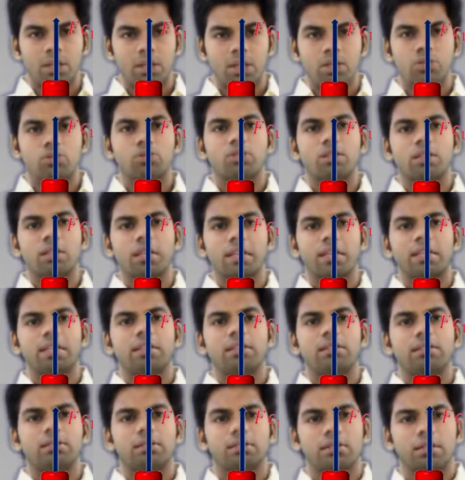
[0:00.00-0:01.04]
So
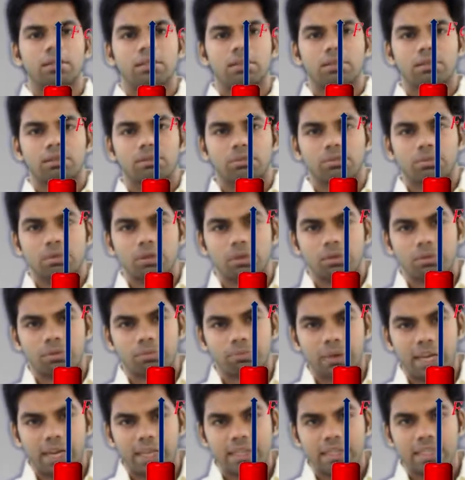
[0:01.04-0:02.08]
generally the
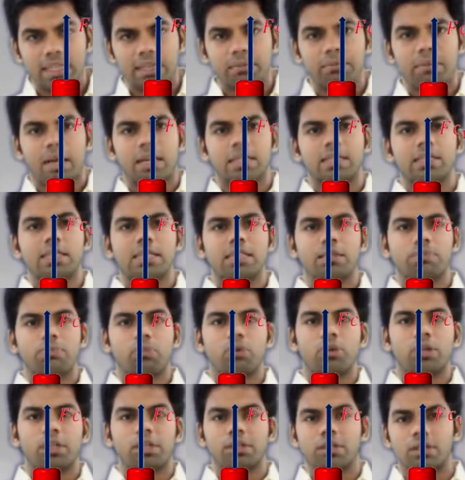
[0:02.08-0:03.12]
balancing mass is
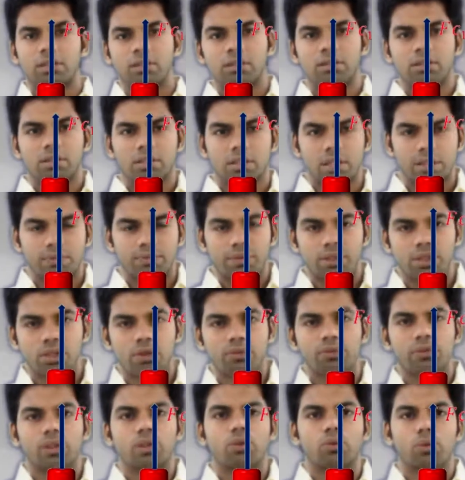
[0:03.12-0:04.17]
put in the surface
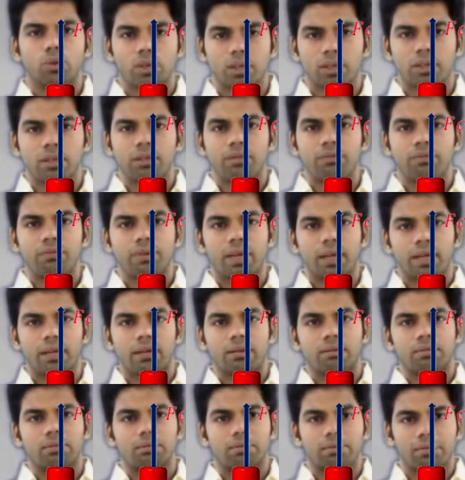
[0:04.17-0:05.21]
of the rotor
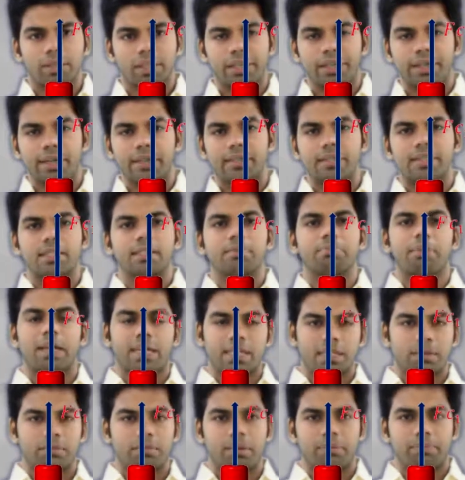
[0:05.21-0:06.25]
where radius is
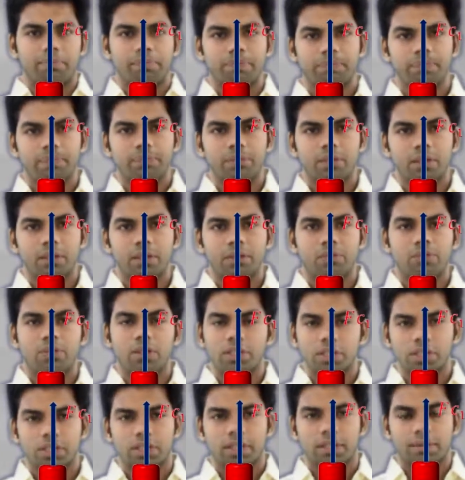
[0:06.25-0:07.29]
maximum.
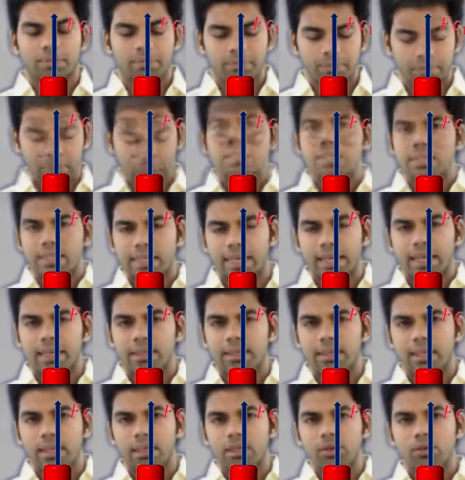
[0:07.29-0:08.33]
First thing.
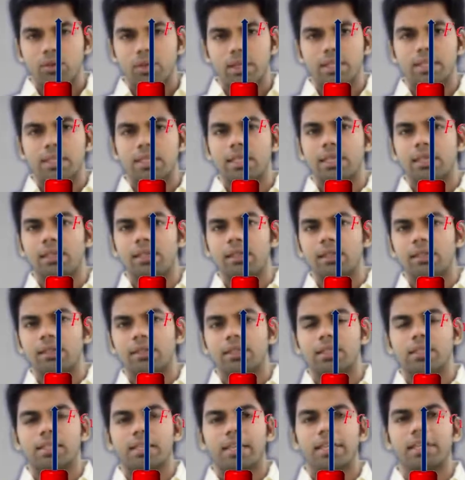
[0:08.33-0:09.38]
Second thing, you can see
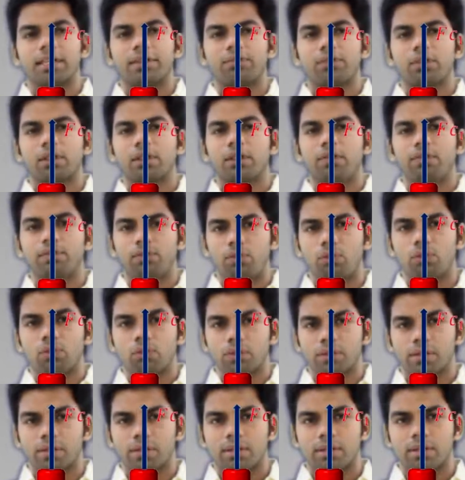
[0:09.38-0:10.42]
the centrifugal
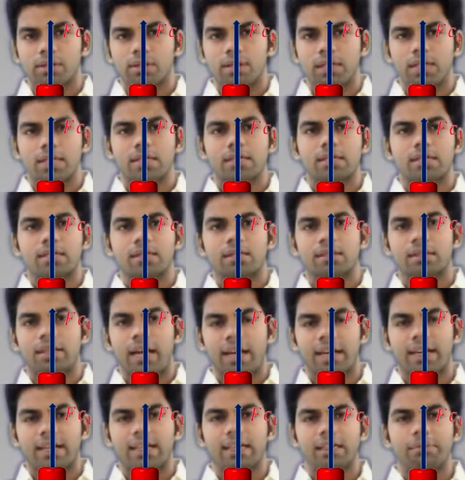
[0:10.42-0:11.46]
force is
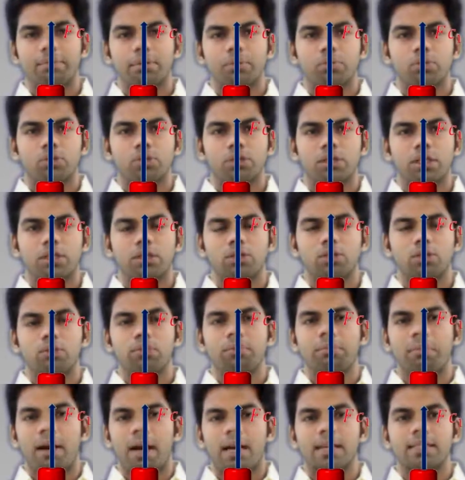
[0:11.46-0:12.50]
directly proportional to
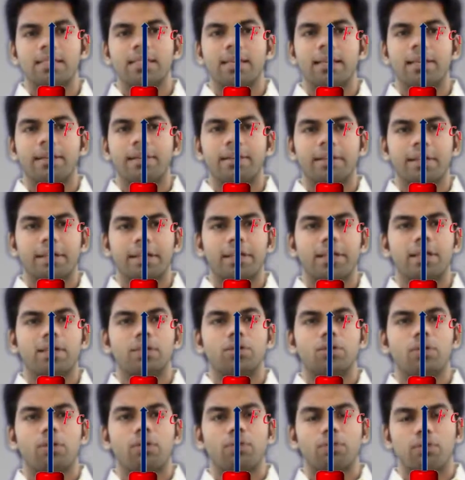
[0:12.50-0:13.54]
mass and
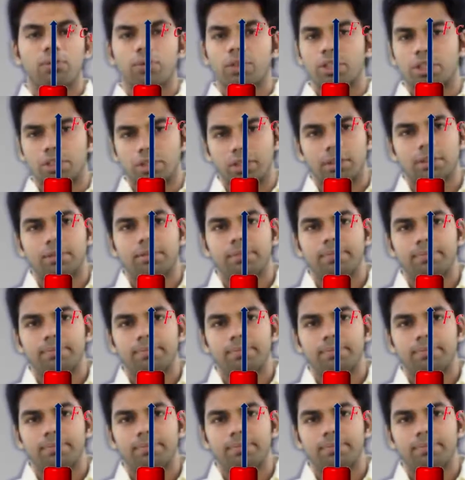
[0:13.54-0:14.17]
radius of rotation.